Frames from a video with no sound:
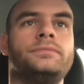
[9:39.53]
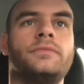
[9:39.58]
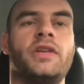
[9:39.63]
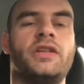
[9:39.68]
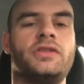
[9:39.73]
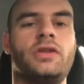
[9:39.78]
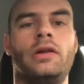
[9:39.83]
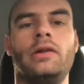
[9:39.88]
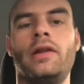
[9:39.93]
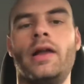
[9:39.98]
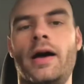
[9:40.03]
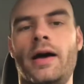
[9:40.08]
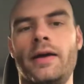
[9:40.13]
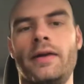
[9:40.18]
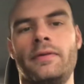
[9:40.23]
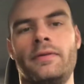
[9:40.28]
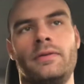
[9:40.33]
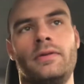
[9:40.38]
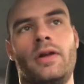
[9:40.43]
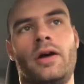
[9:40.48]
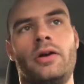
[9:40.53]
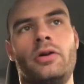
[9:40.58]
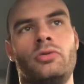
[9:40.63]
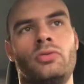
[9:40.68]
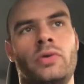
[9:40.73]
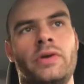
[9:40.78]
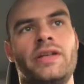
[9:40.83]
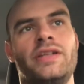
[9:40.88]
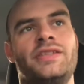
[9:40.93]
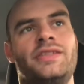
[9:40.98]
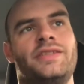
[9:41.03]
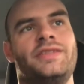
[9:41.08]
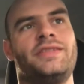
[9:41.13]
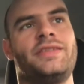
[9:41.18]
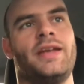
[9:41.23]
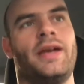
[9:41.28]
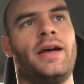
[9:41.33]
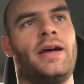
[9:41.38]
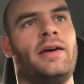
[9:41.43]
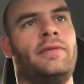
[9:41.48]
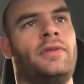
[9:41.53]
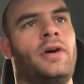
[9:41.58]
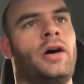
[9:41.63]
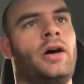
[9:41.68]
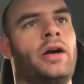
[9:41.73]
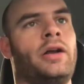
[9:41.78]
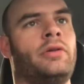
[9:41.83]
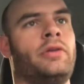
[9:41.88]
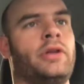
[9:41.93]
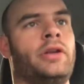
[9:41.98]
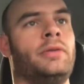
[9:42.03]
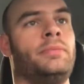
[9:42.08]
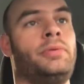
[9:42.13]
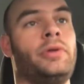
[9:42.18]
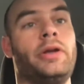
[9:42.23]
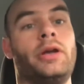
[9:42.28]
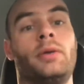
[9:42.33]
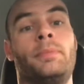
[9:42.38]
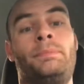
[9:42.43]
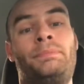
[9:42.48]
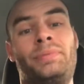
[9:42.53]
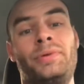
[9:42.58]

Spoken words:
There's a lot of reasons to have a high-rated player.